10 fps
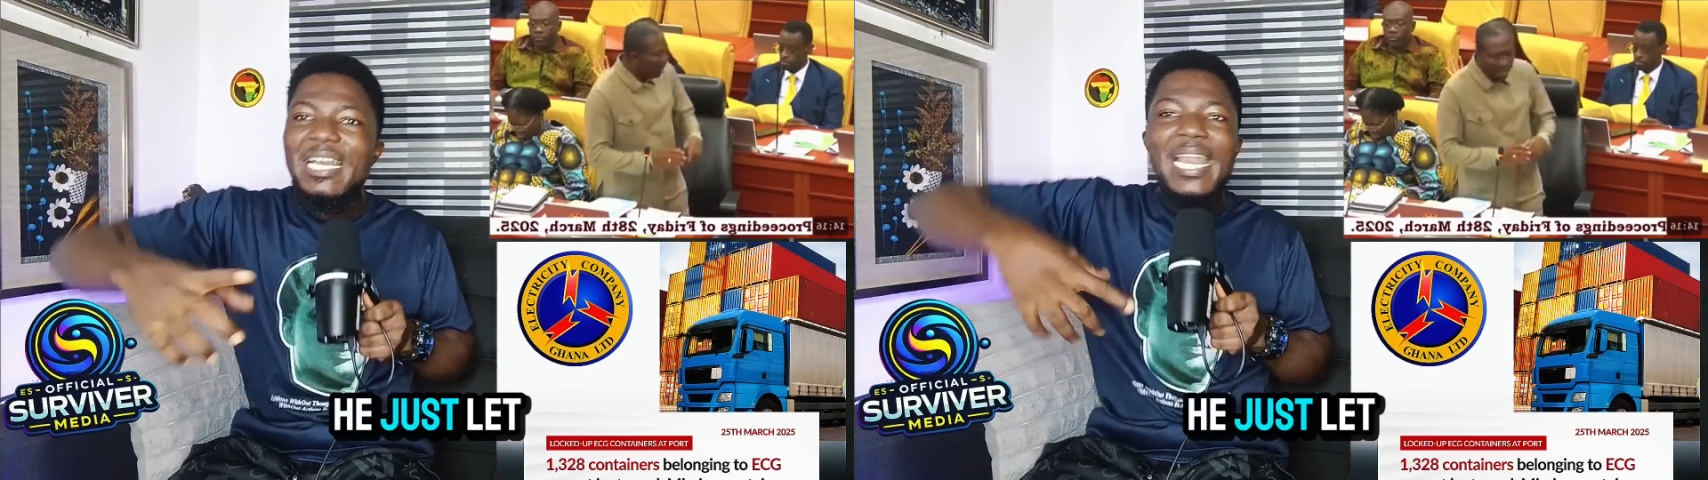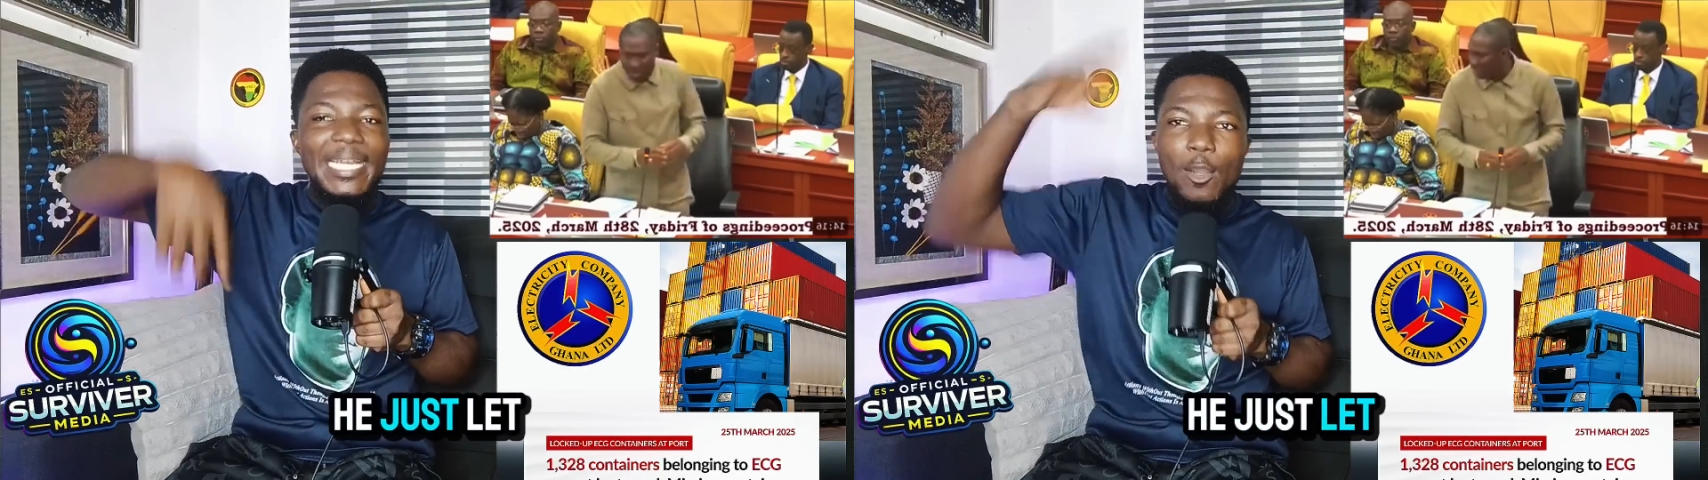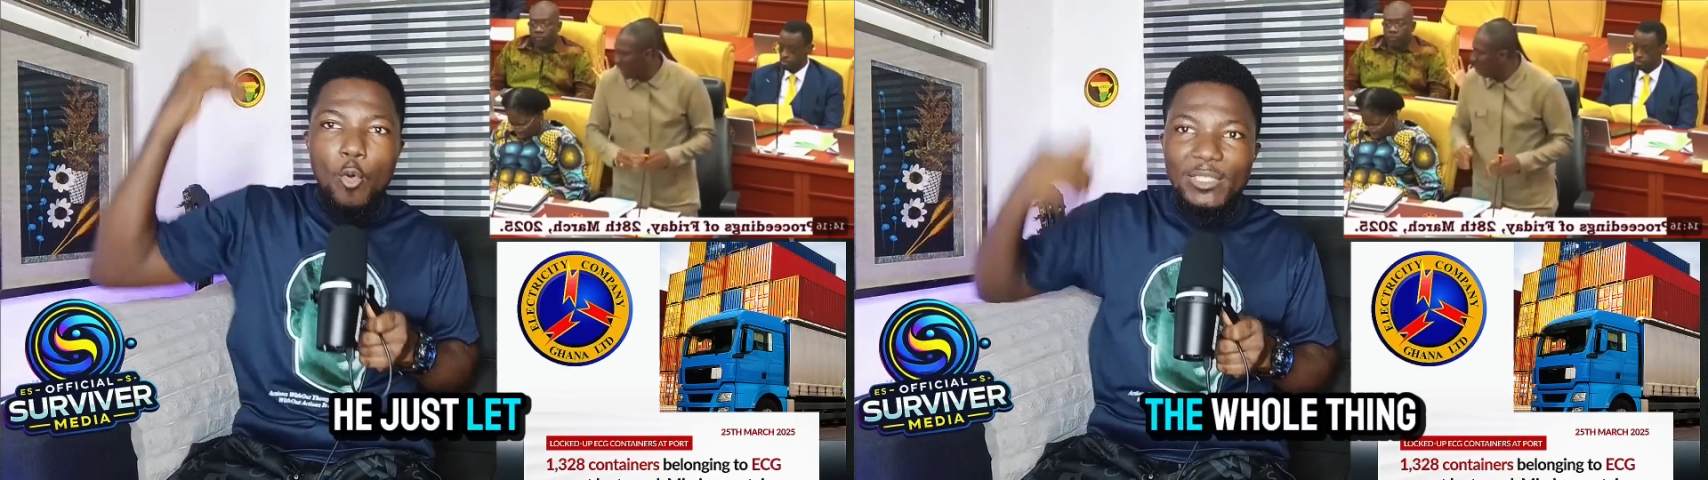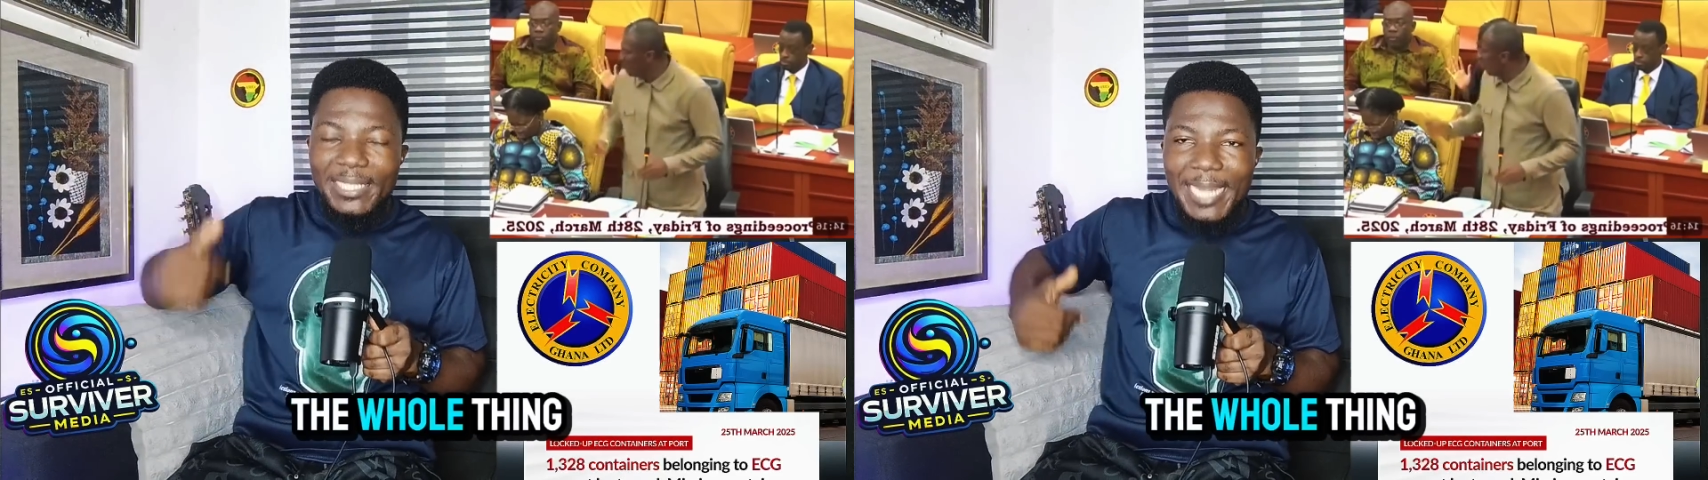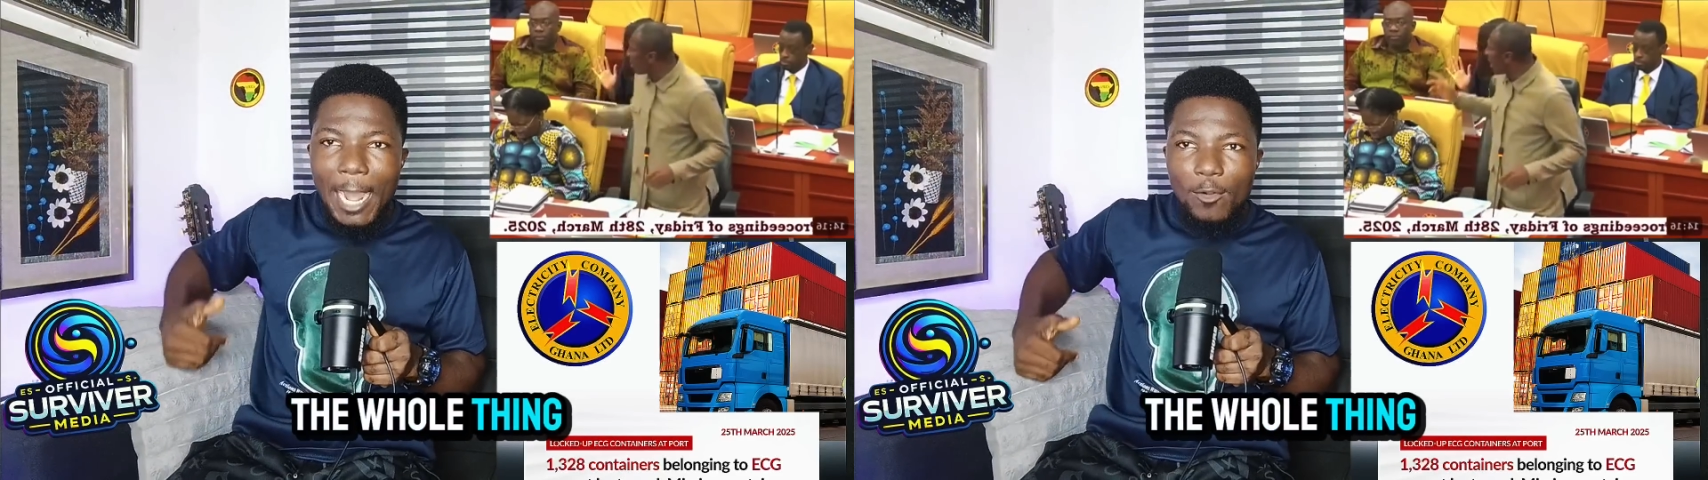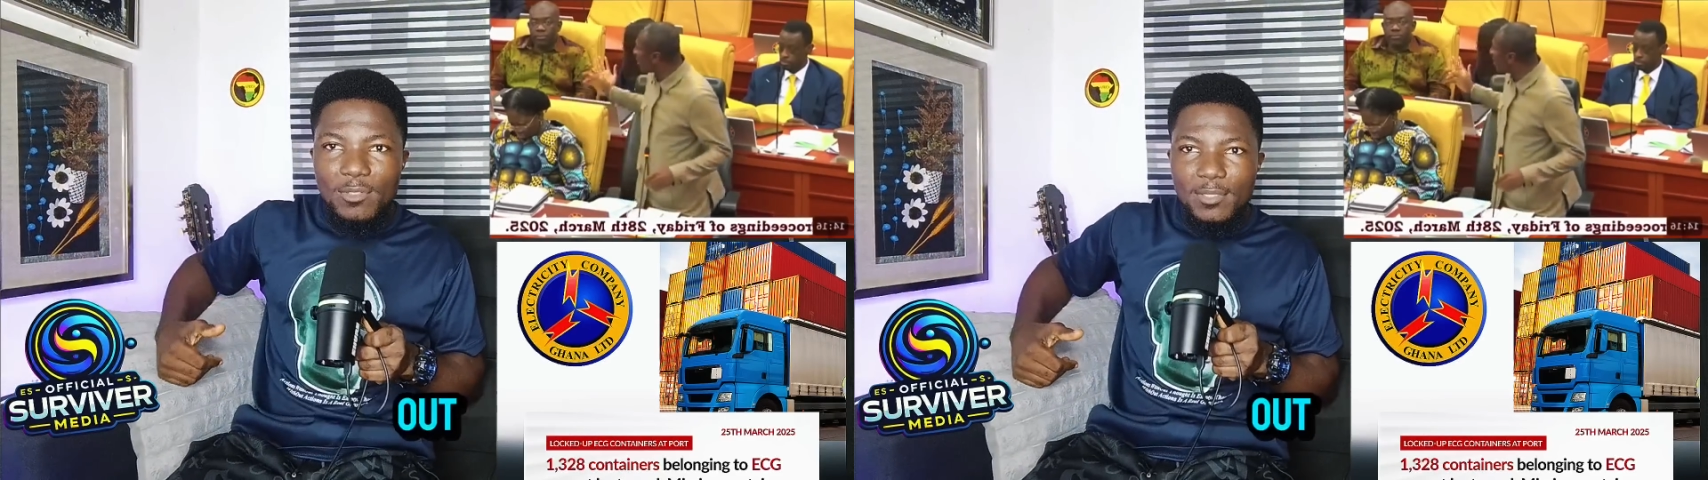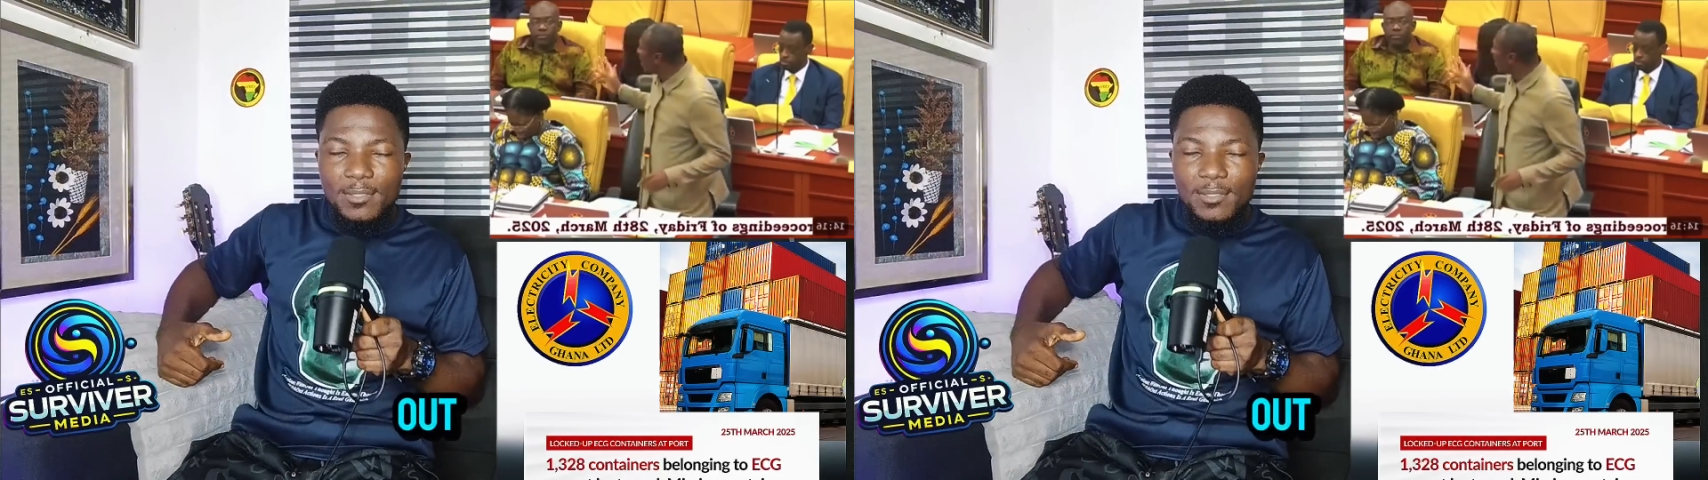let the whole thing out.